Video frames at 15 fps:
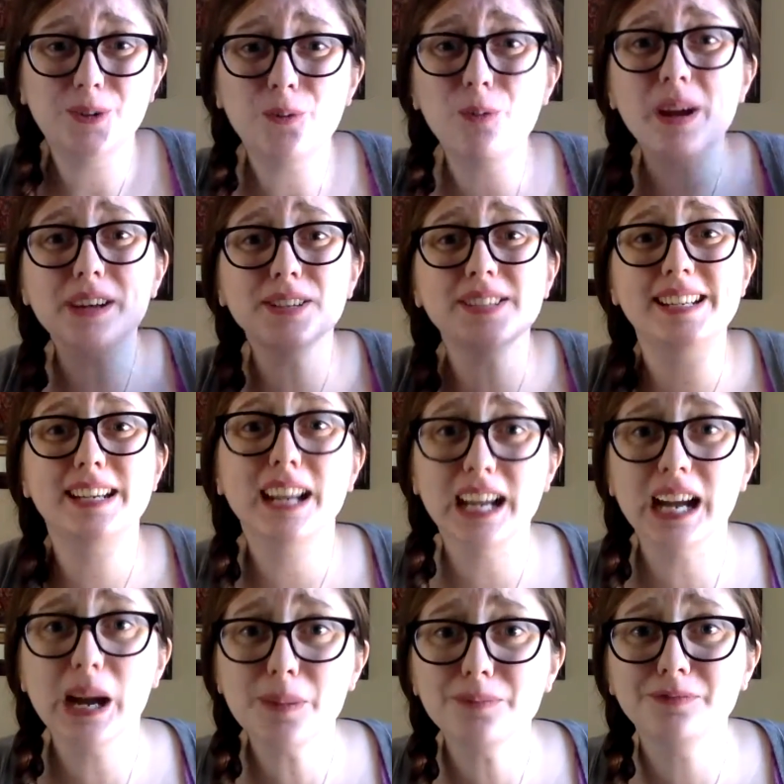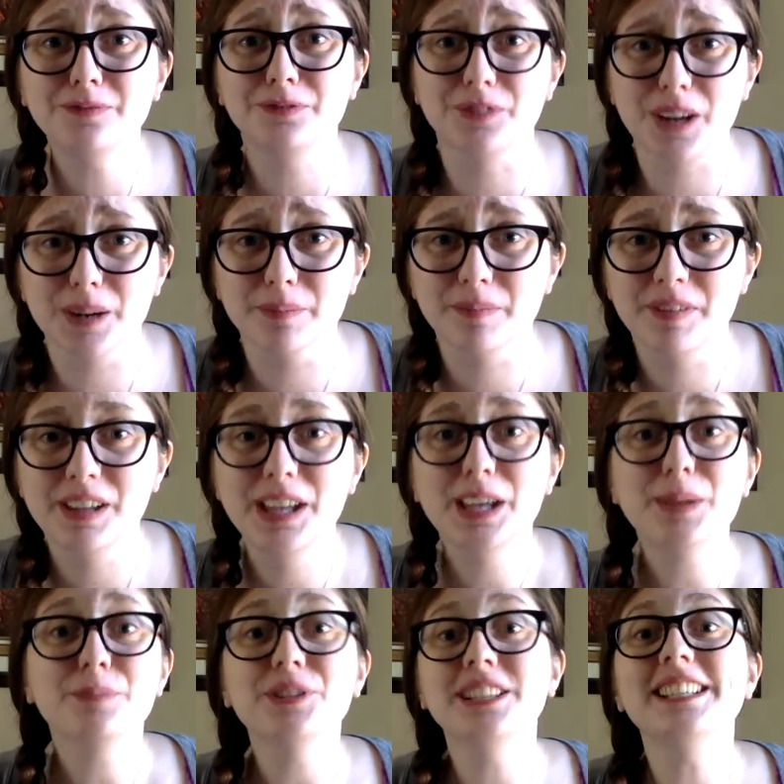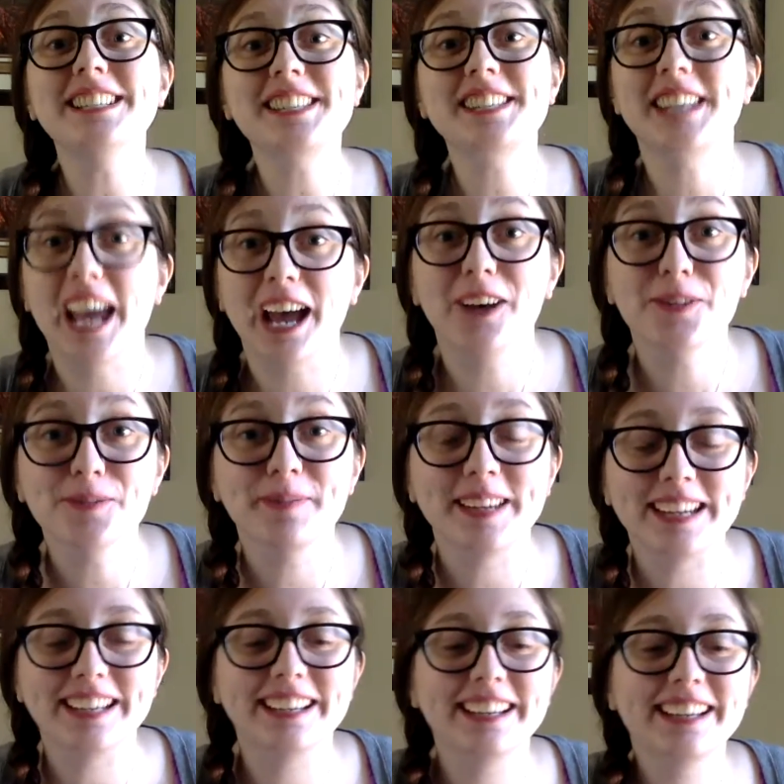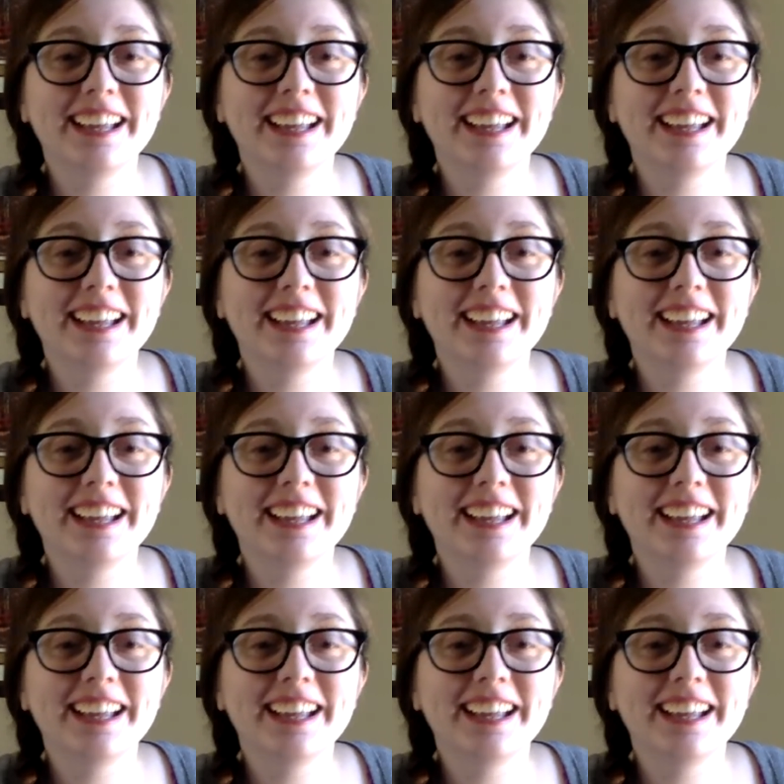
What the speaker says: Where did it come from? Please tell me.